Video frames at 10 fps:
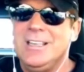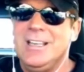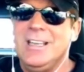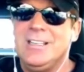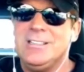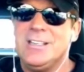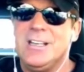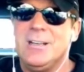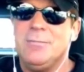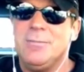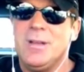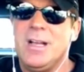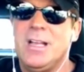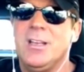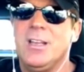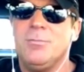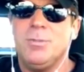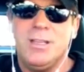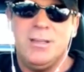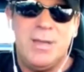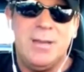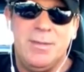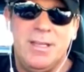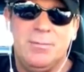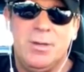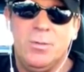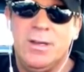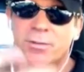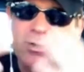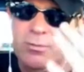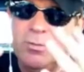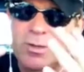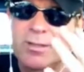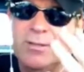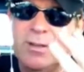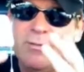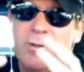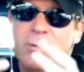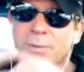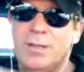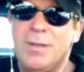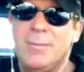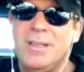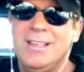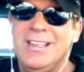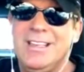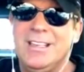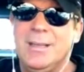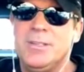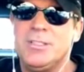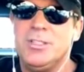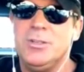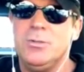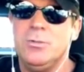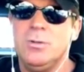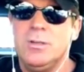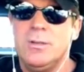and I love playing Batman. But whenever you play Batman, he limits you